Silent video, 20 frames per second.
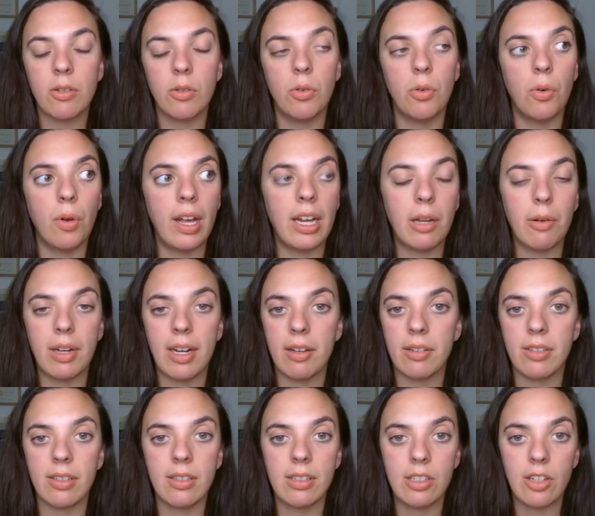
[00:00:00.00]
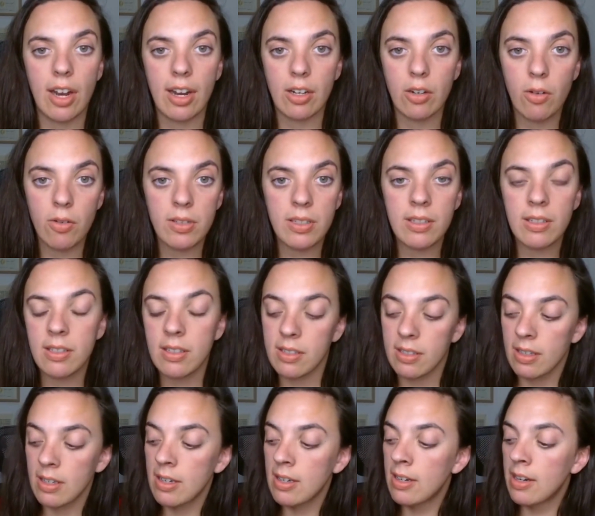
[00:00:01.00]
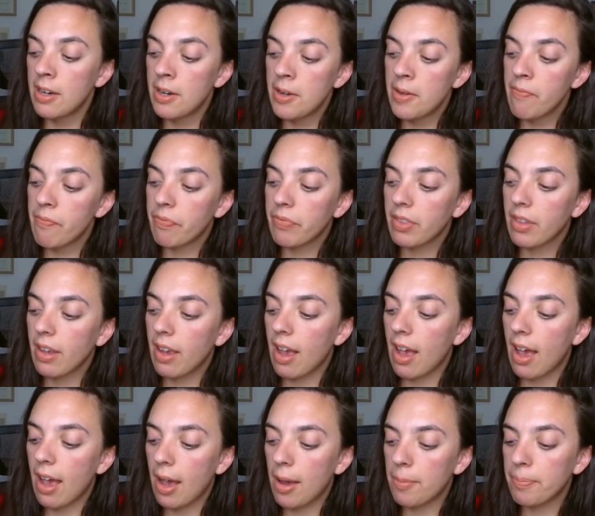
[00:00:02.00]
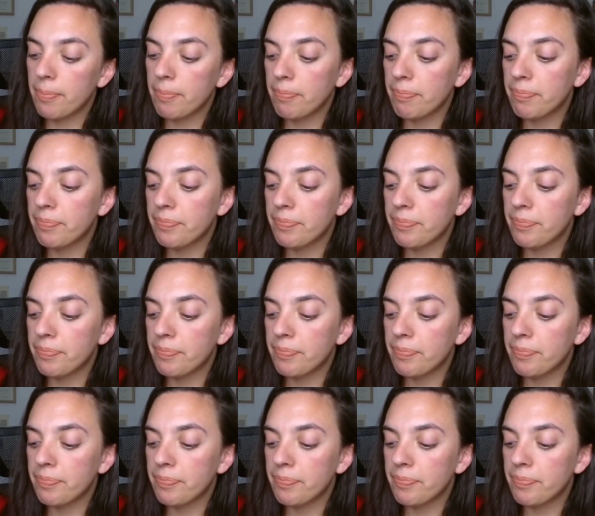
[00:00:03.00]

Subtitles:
or anyone else's diagnosis, there